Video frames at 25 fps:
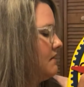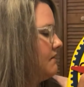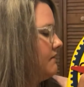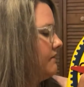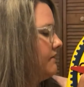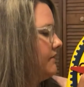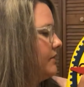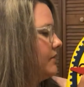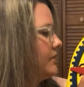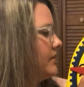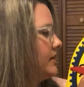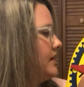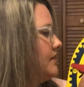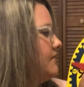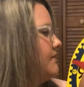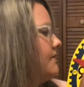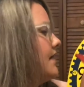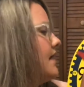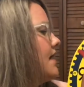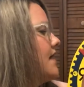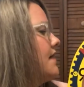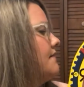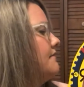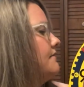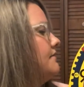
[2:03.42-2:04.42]

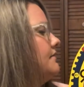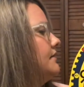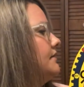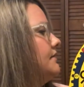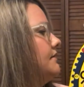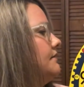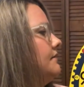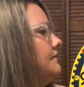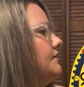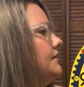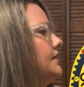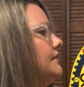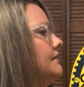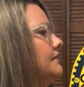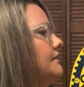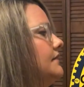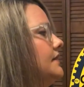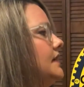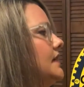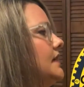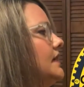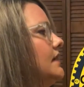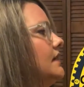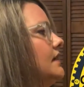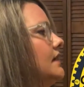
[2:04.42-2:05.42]
45,
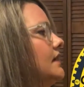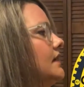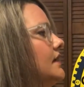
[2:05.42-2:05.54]
50,